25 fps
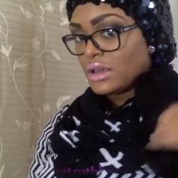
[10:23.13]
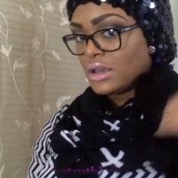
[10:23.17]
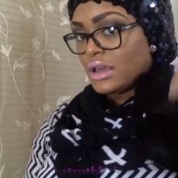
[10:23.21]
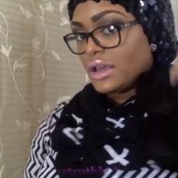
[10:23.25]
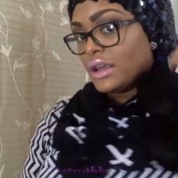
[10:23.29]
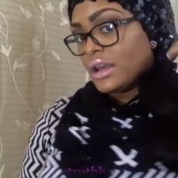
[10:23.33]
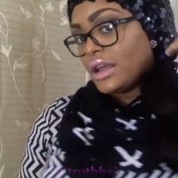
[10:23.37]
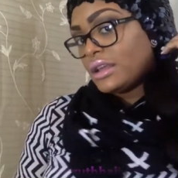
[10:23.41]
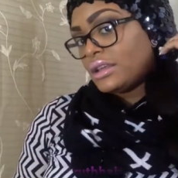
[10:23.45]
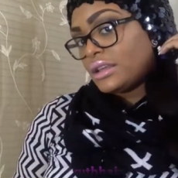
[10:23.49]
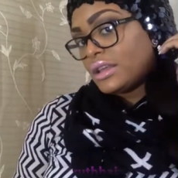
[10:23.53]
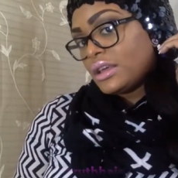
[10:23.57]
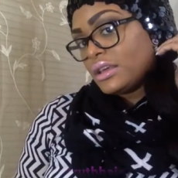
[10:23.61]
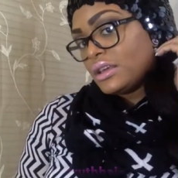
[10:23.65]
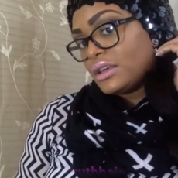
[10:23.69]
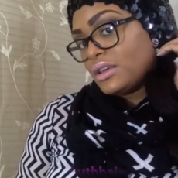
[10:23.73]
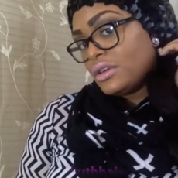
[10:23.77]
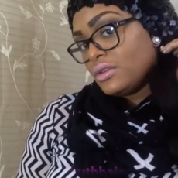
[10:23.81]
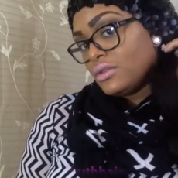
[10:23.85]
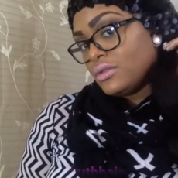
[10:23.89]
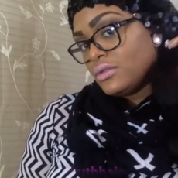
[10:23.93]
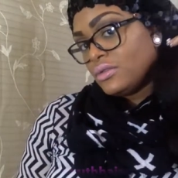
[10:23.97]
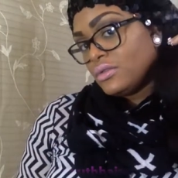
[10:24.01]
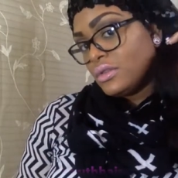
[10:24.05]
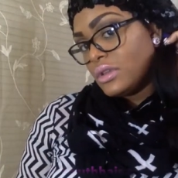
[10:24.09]
And ain't that
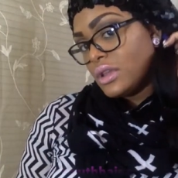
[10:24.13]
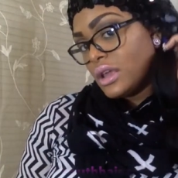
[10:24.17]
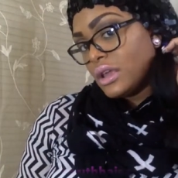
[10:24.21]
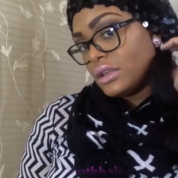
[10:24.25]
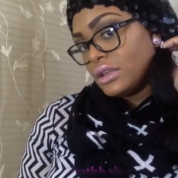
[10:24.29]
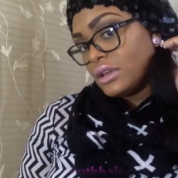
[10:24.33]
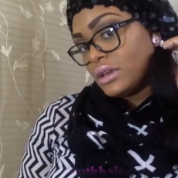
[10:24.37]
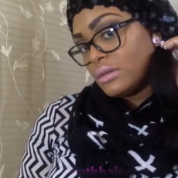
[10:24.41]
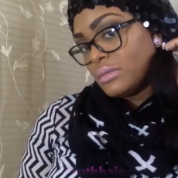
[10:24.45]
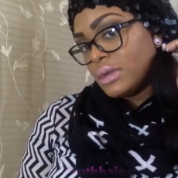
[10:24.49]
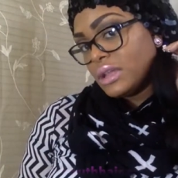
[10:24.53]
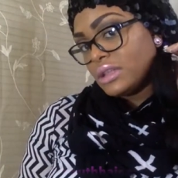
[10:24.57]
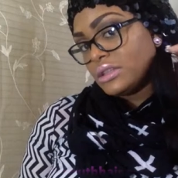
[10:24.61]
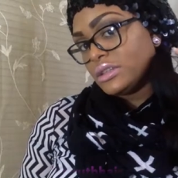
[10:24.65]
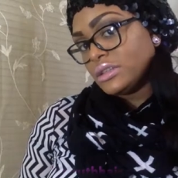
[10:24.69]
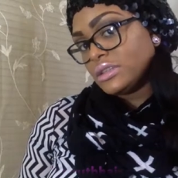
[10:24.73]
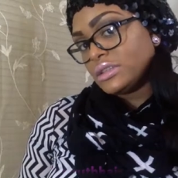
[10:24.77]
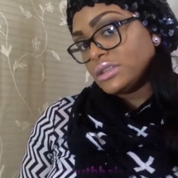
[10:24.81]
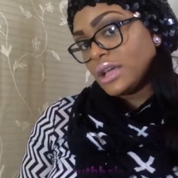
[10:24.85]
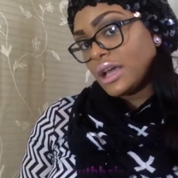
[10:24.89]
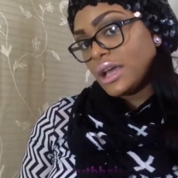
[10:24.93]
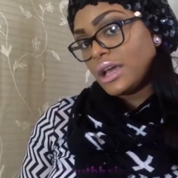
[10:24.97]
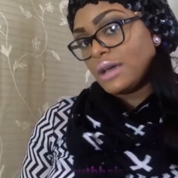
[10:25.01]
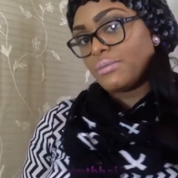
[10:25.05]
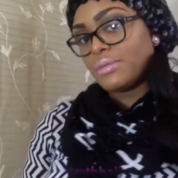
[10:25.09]
cute? Like, look at my little
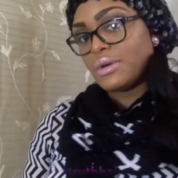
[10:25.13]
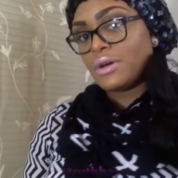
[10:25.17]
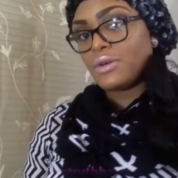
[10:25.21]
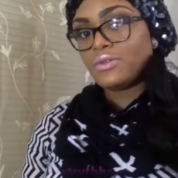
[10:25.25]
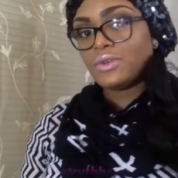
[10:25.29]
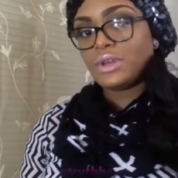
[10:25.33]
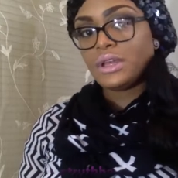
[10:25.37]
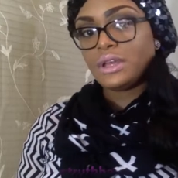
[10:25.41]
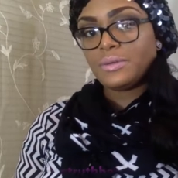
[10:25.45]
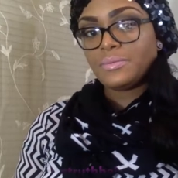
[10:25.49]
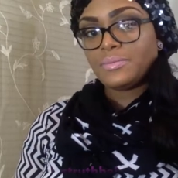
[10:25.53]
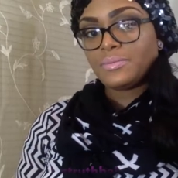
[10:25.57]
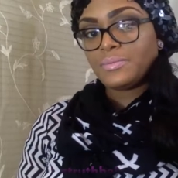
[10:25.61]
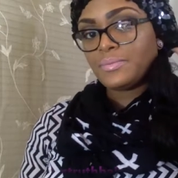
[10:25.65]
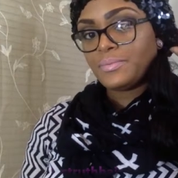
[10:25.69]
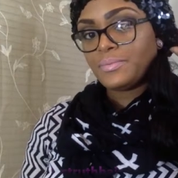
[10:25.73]
side pony